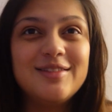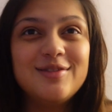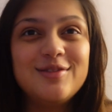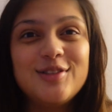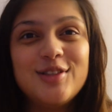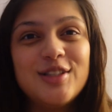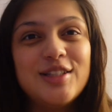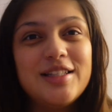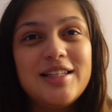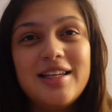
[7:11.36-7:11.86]

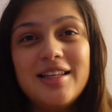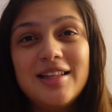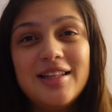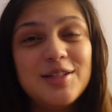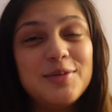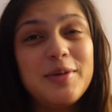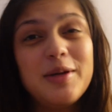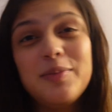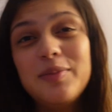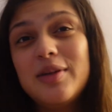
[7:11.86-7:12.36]
We'll see.
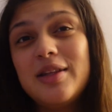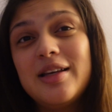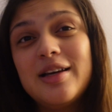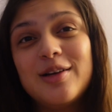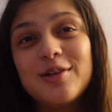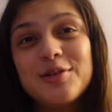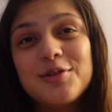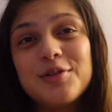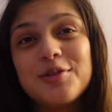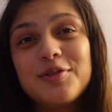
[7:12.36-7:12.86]
This might be the
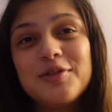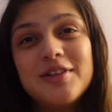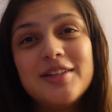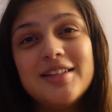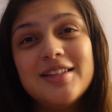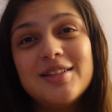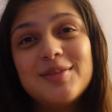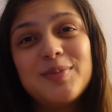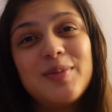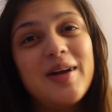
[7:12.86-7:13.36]
outro. If it
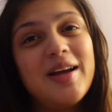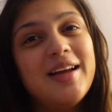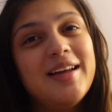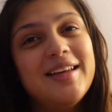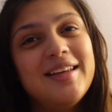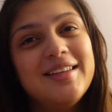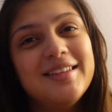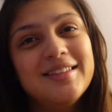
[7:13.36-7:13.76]
is, bye.